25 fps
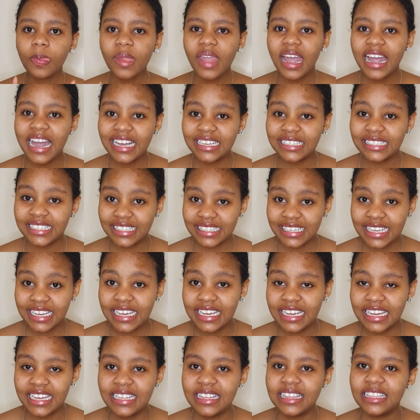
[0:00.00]
I say
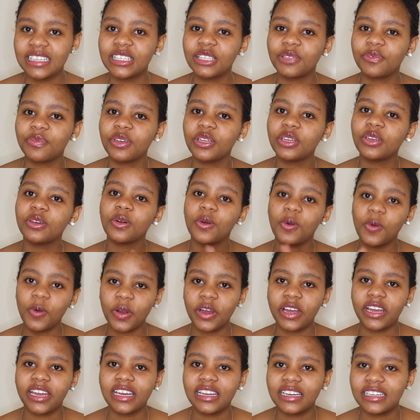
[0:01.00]
in this video, go
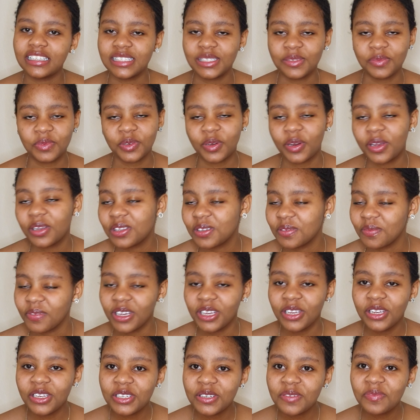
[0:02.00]
ahead and subscribe to my
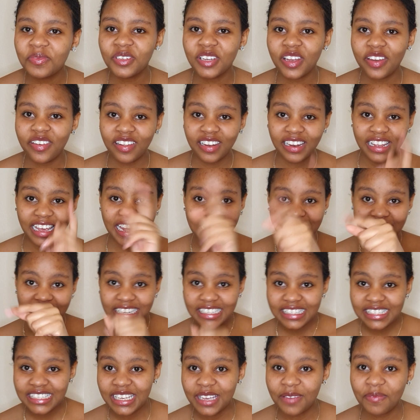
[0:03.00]
YouTube channel and
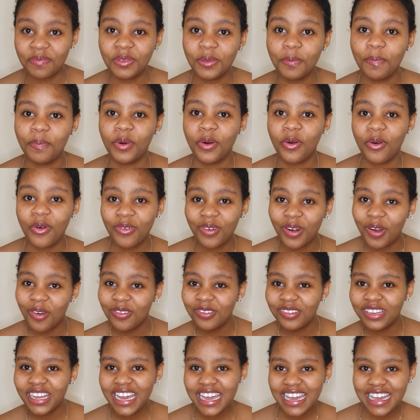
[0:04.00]
let's keep the ball
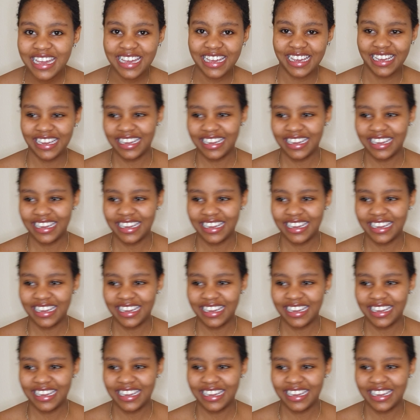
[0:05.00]
rolling.